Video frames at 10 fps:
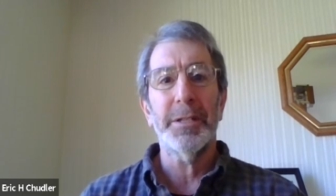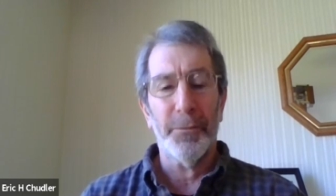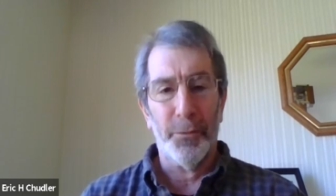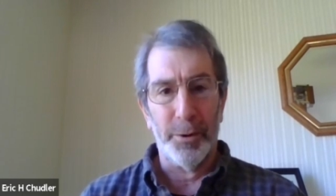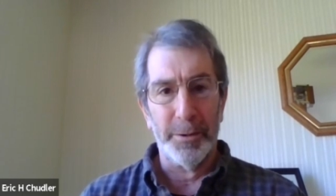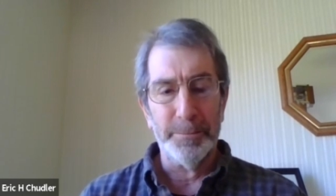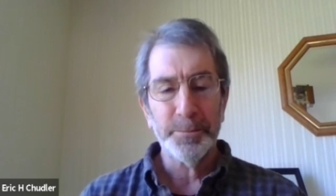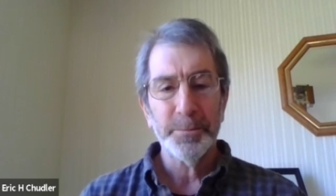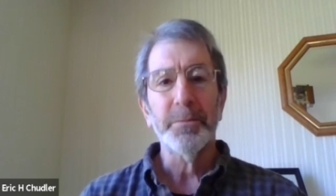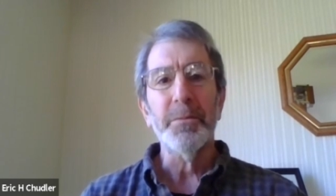different.
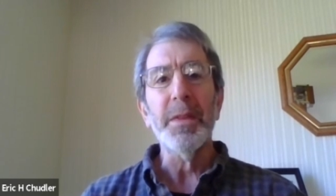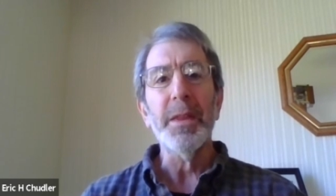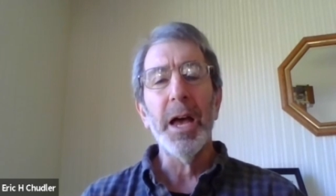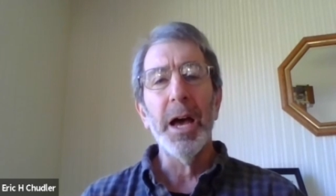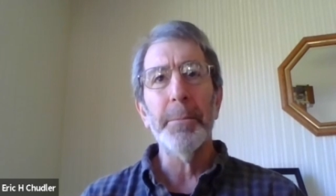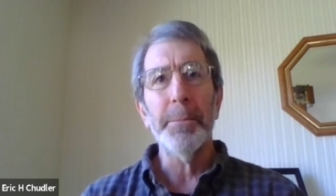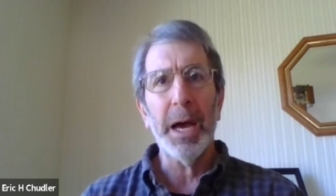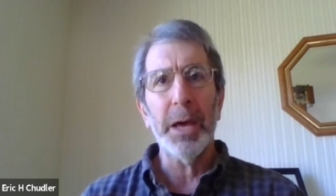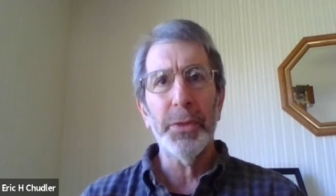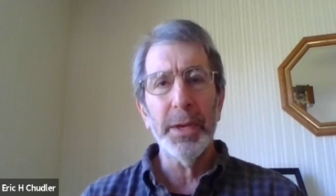But
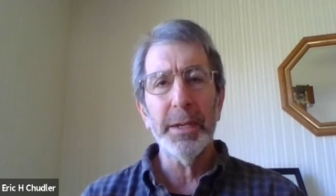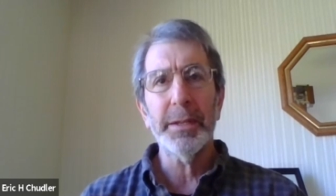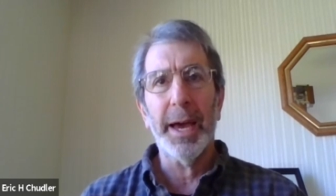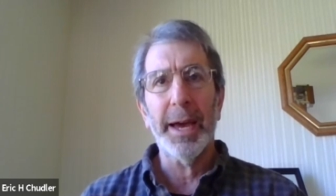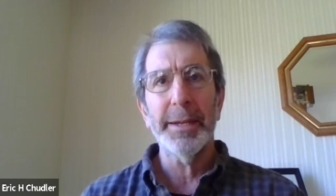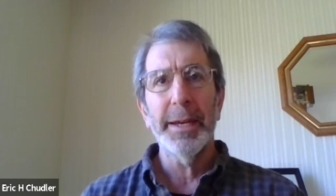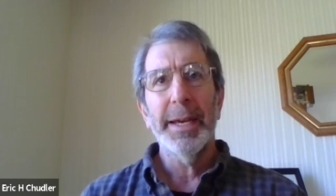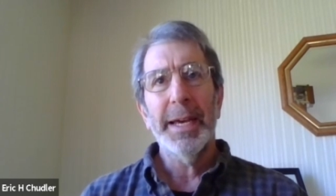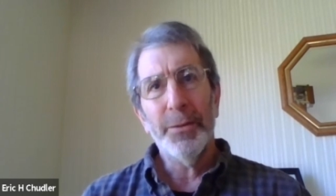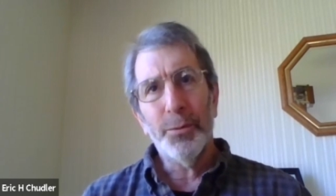I think that
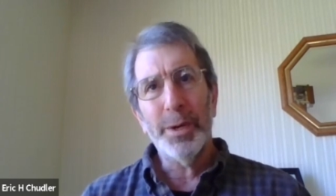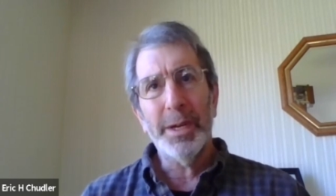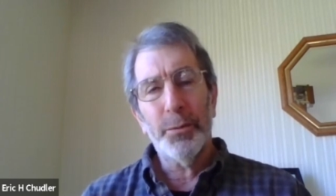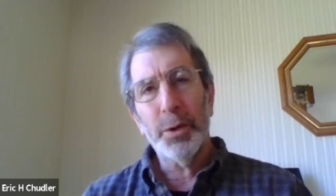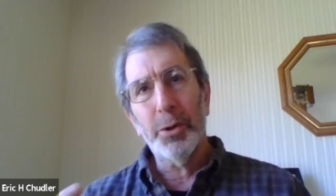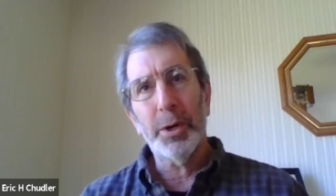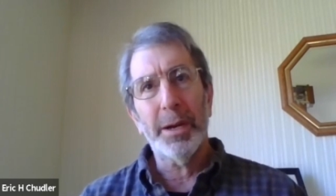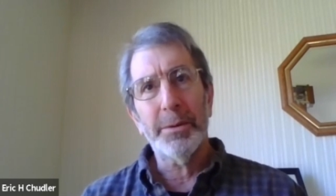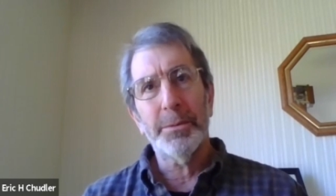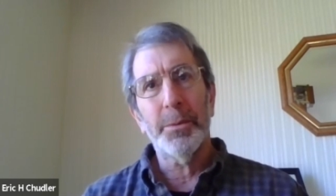if we look at